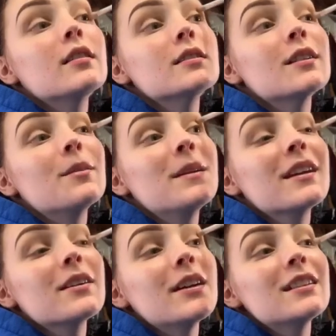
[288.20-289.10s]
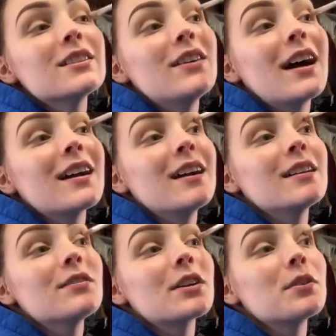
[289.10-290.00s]
So me and Grace have had
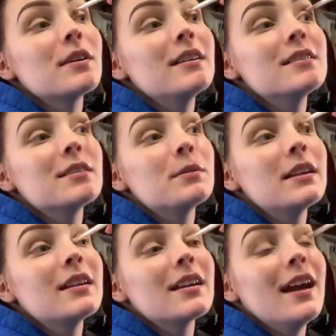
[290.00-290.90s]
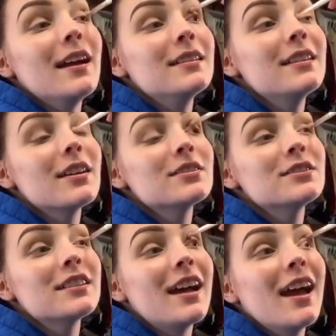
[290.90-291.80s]
kind of a crazy weekend.
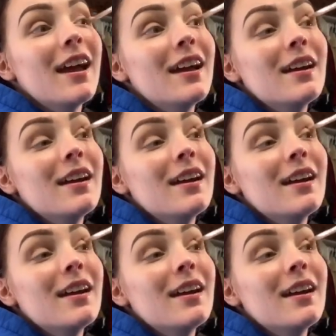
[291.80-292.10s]
Yesterday,